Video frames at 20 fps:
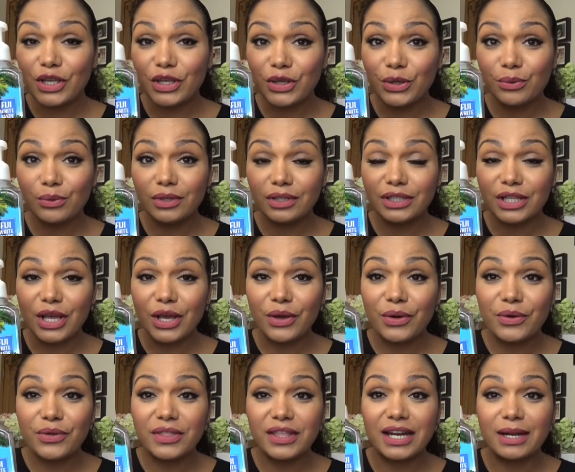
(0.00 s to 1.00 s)
you will
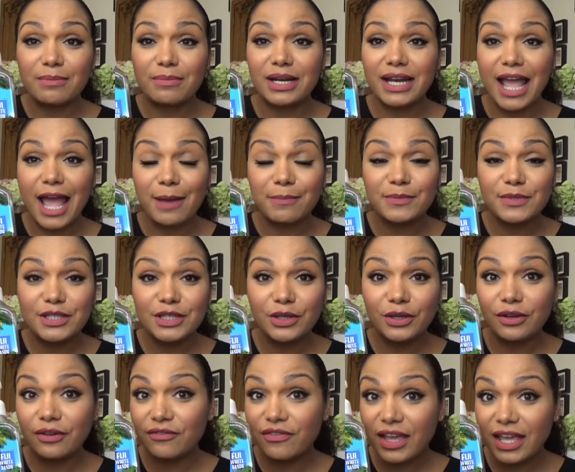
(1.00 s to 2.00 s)
know that I'm an
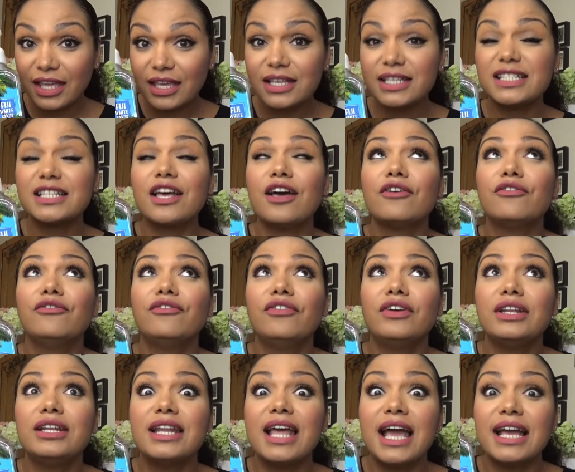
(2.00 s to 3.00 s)
absolute Vegas
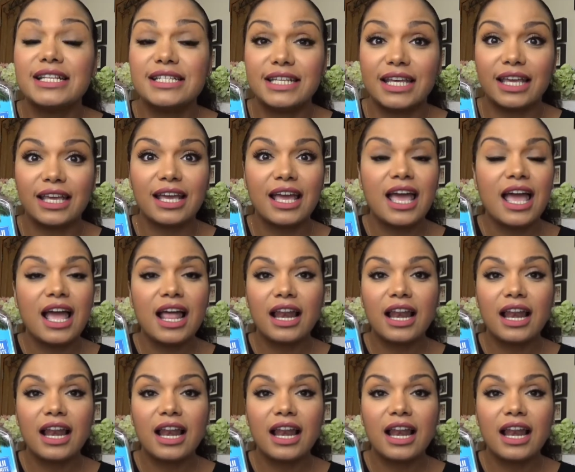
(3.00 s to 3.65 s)
fanatic.